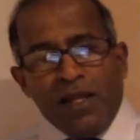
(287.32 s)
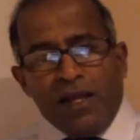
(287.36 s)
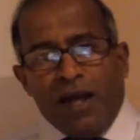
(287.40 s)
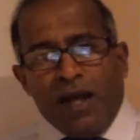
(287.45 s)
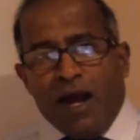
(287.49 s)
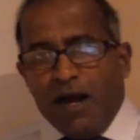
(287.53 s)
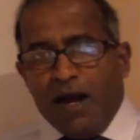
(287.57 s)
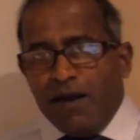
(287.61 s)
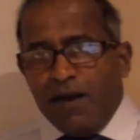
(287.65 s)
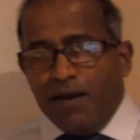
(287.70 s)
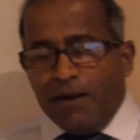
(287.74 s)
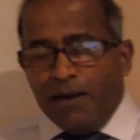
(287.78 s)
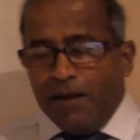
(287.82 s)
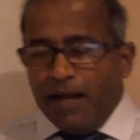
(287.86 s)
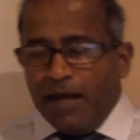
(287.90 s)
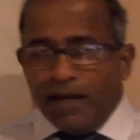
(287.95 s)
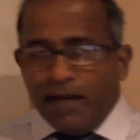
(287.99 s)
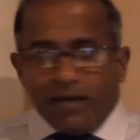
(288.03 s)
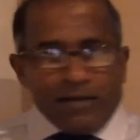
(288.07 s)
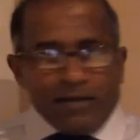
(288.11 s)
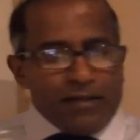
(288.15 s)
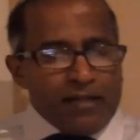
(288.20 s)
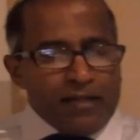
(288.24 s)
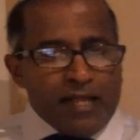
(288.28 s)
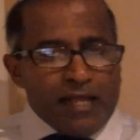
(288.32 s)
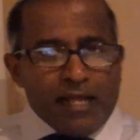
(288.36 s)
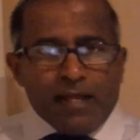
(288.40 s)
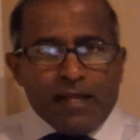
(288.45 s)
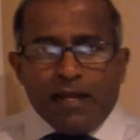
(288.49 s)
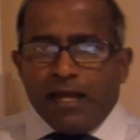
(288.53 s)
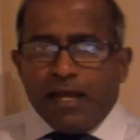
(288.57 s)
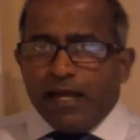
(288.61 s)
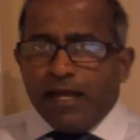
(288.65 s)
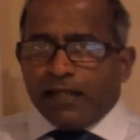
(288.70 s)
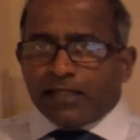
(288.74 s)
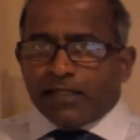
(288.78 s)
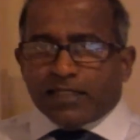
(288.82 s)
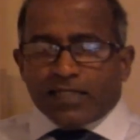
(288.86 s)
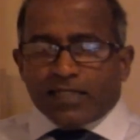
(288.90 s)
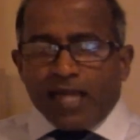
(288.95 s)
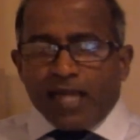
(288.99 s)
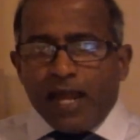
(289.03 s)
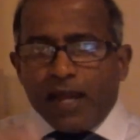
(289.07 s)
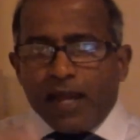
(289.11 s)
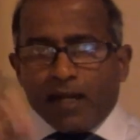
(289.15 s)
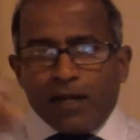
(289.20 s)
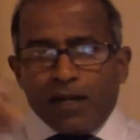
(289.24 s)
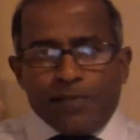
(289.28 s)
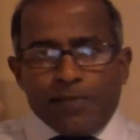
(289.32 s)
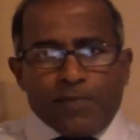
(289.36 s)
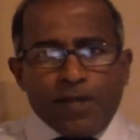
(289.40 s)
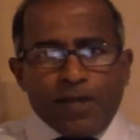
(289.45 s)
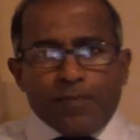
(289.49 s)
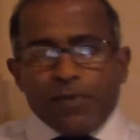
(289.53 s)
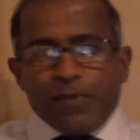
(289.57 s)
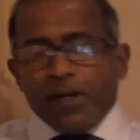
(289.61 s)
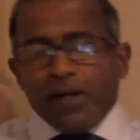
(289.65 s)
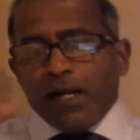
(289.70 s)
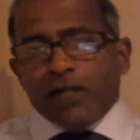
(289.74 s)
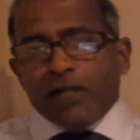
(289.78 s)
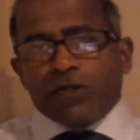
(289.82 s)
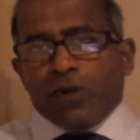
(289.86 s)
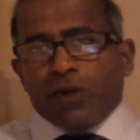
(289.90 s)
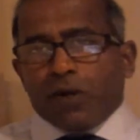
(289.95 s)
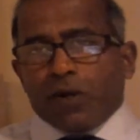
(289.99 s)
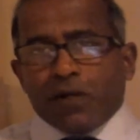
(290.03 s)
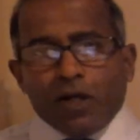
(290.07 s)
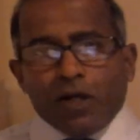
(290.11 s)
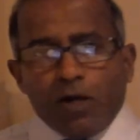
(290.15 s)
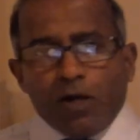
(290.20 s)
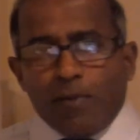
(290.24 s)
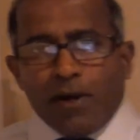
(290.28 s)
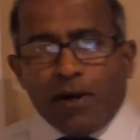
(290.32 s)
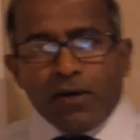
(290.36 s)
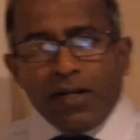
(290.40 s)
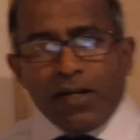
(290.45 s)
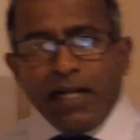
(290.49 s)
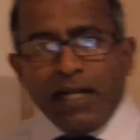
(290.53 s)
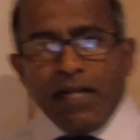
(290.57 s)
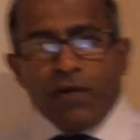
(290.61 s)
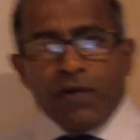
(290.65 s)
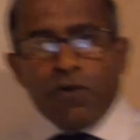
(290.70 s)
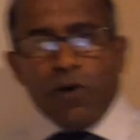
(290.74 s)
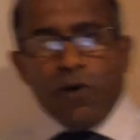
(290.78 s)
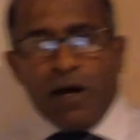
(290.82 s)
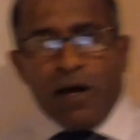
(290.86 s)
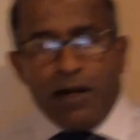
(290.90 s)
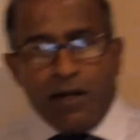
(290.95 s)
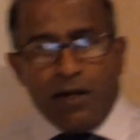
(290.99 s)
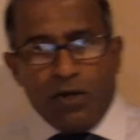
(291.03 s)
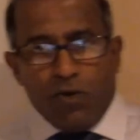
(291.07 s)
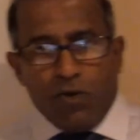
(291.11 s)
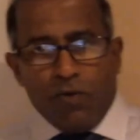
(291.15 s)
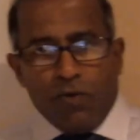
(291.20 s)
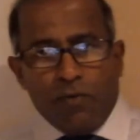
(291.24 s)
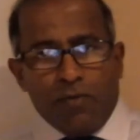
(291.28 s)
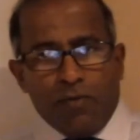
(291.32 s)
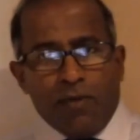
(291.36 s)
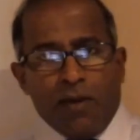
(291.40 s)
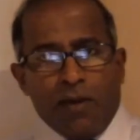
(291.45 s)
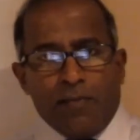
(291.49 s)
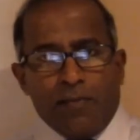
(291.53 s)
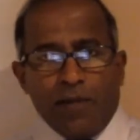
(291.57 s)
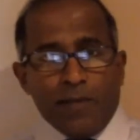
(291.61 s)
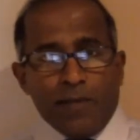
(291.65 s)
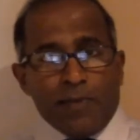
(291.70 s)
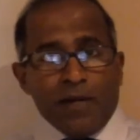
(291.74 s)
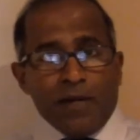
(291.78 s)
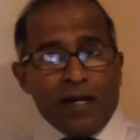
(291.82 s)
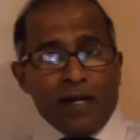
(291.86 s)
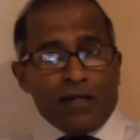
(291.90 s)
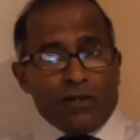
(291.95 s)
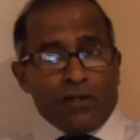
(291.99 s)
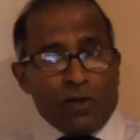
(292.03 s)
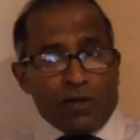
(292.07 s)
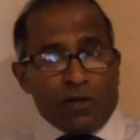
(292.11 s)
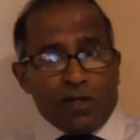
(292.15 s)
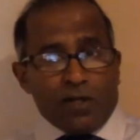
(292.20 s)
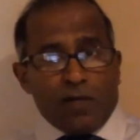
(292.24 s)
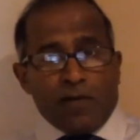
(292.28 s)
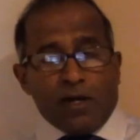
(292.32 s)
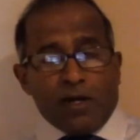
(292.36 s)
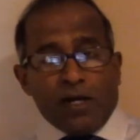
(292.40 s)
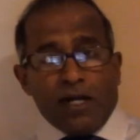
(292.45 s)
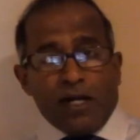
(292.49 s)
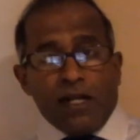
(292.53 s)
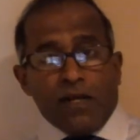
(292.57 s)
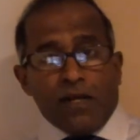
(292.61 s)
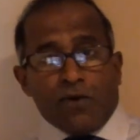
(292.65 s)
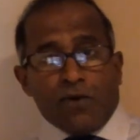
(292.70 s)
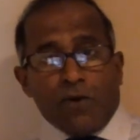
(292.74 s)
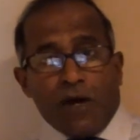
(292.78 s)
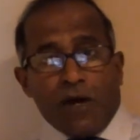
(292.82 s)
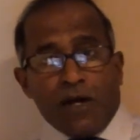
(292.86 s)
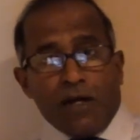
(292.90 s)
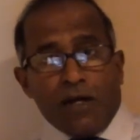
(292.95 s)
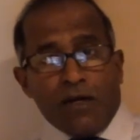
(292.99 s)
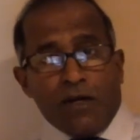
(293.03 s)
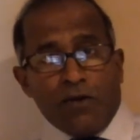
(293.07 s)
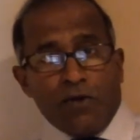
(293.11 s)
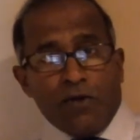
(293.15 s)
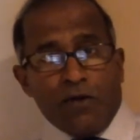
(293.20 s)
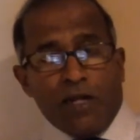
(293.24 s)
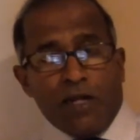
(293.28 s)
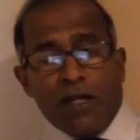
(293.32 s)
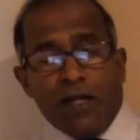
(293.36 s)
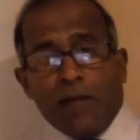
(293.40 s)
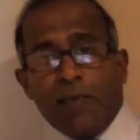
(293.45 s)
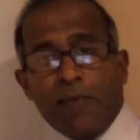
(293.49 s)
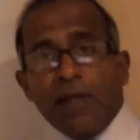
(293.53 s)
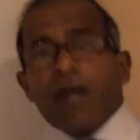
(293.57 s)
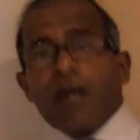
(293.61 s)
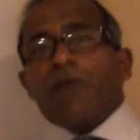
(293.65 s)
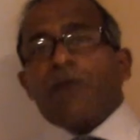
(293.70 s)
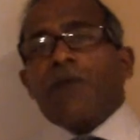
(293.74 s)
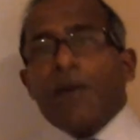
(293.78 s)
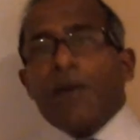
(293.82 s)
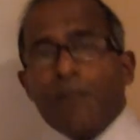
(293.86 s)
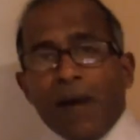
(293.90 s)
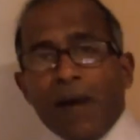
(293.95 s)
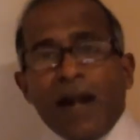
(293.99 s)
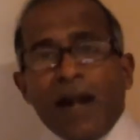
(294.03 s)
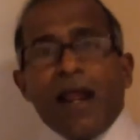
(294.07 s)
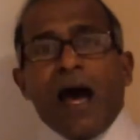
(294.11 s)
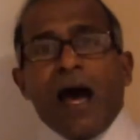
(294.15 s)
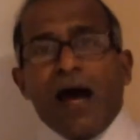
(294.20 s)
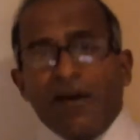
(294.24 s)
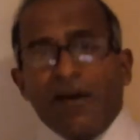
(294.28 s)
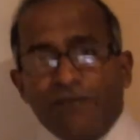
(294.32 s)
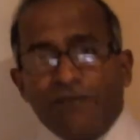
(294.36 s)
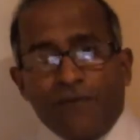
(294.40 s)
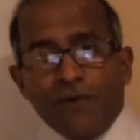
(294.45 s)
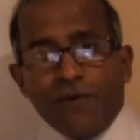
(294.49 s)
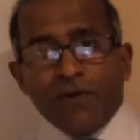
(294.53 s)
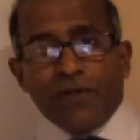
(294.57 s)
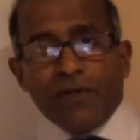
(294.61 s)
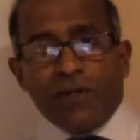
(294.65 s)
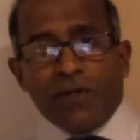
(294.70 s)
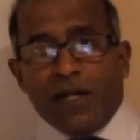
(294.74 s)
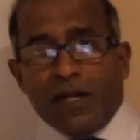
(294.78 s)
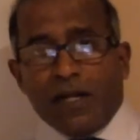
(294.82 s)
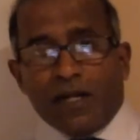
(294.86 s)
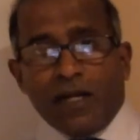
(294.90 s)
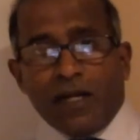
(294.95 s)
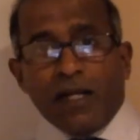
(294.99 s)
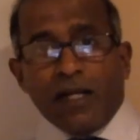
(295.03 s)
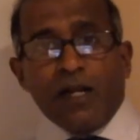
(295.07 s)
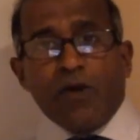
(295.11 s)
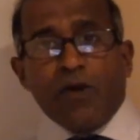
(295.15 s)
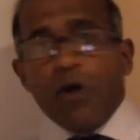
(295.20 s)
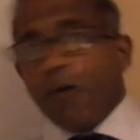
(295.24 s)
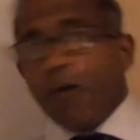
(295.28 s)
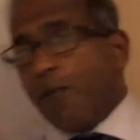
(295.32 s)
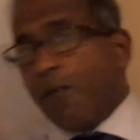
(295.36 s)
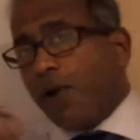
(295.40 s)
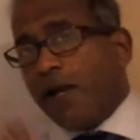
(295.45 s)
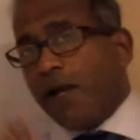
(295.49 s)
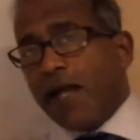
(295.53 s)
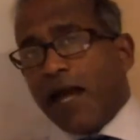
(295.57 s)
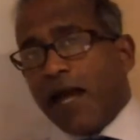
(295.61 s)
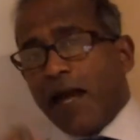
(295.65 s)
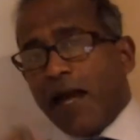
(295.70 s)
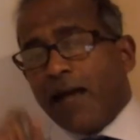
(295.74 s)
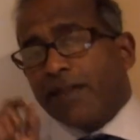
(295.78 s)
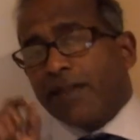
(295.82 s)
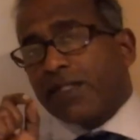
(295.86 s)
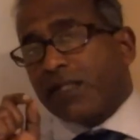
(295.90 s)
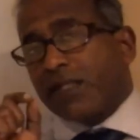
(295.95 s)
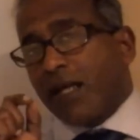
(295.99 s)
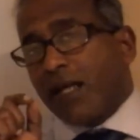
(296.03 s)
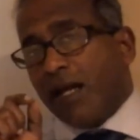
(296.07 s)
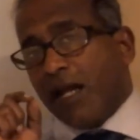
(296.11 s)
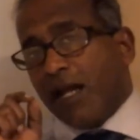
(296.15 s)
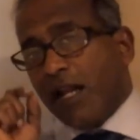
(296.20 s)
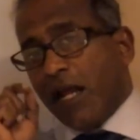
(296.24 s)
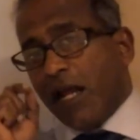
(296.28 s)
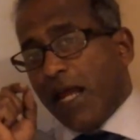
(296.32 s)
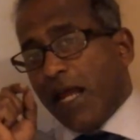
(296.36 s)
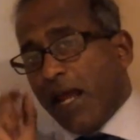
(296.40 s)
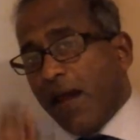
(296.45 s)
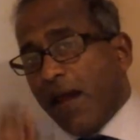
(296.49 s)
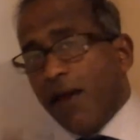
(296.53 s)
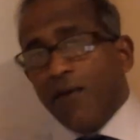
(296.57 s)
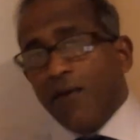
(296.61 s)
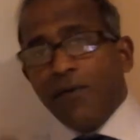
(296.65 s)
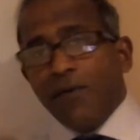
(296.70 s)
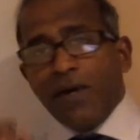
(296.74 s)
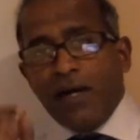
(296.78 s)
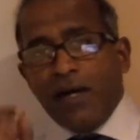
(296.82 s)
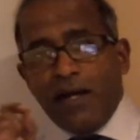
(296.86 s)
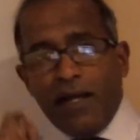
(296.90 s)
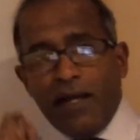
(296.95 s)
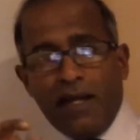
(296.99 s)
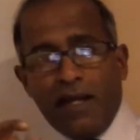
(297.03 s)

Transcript: And exactly, people are talking about Lee Kuan Yew. People are talking about Lee Kuan Yew in a big way, but unfortunately, nobody has ever